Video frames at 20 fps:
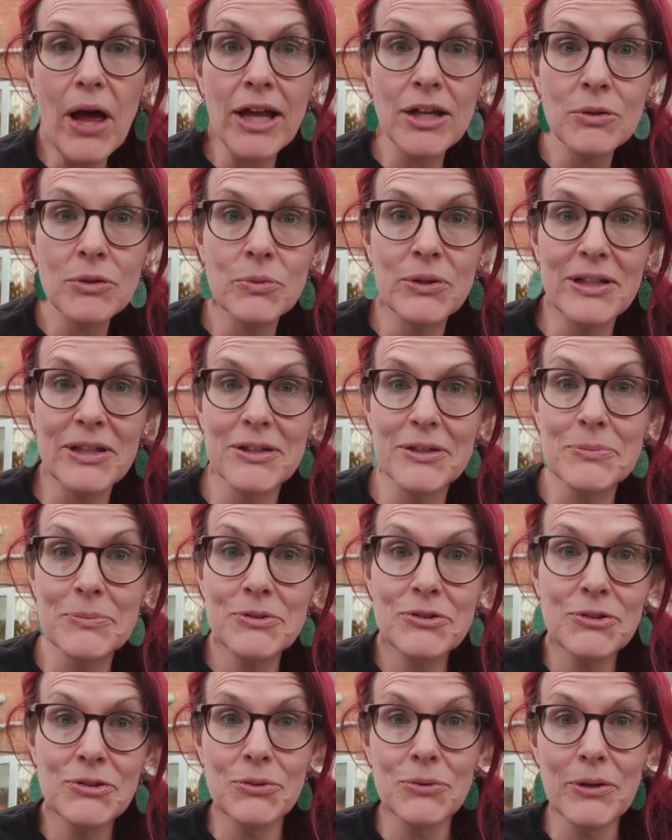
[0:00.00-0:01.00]
and
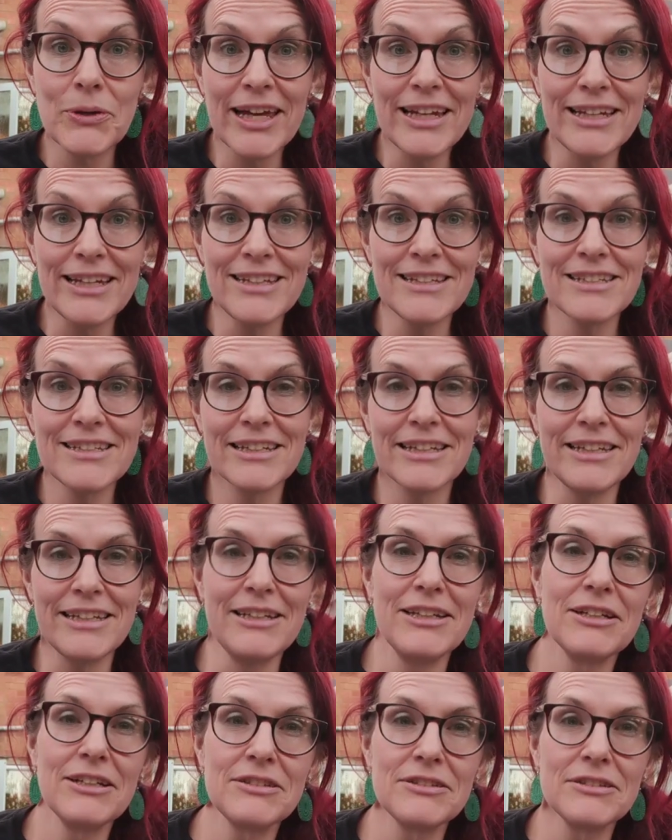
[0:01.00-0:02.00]
welcome to Hellie's
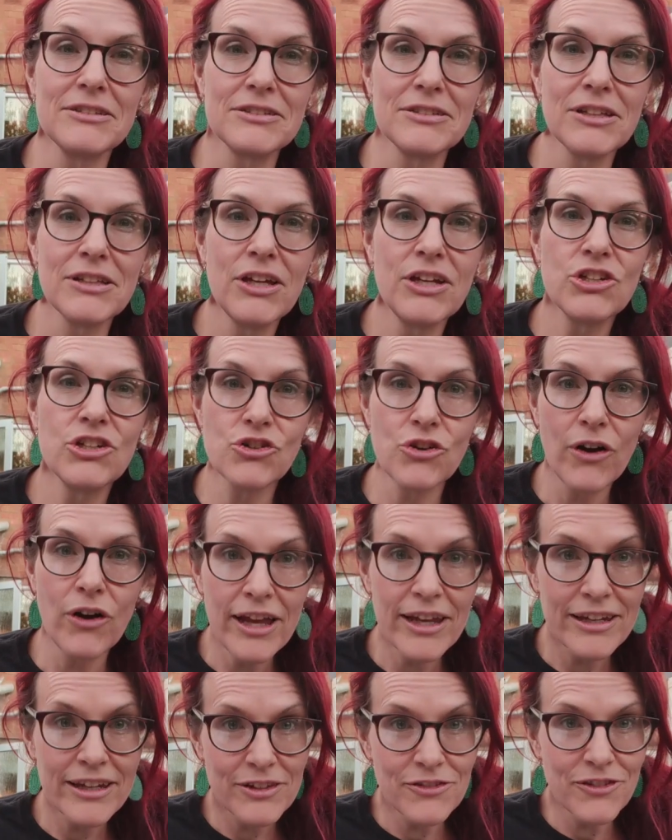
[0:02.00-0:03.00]
Clinical
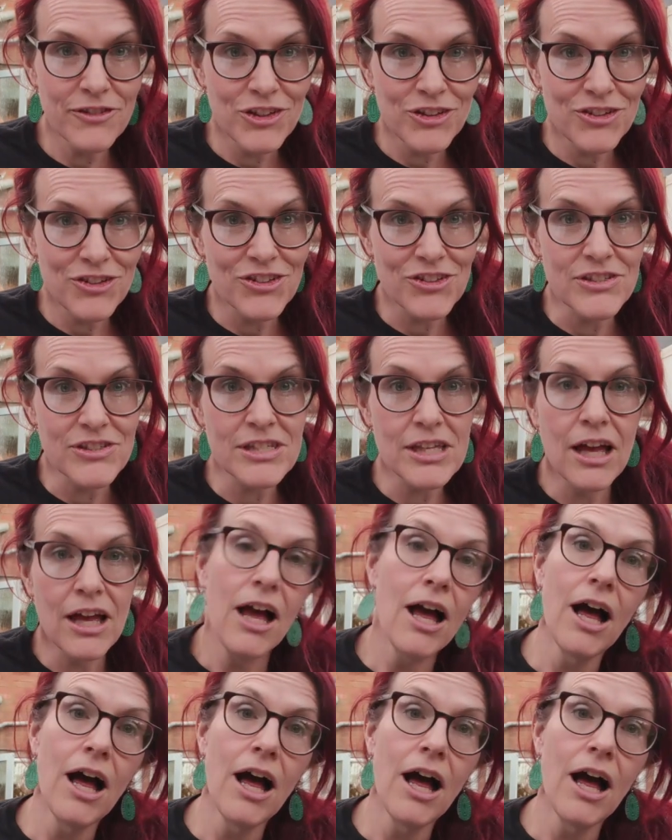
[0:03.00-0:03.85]
Trial Adventures.